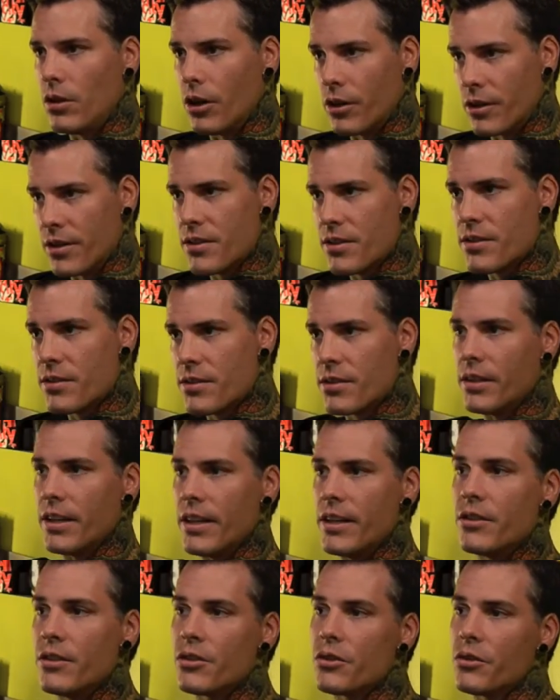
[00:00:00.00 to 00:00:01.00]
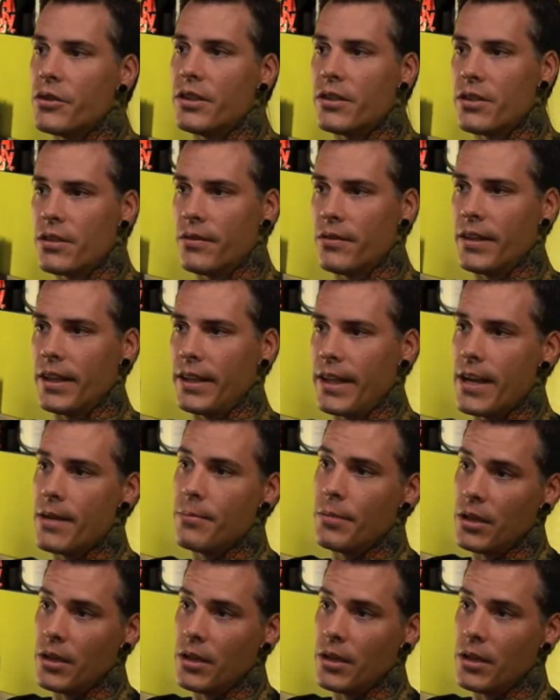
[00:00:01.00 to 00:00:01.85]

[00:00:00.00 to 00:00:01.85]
artists and industry and stuff like that,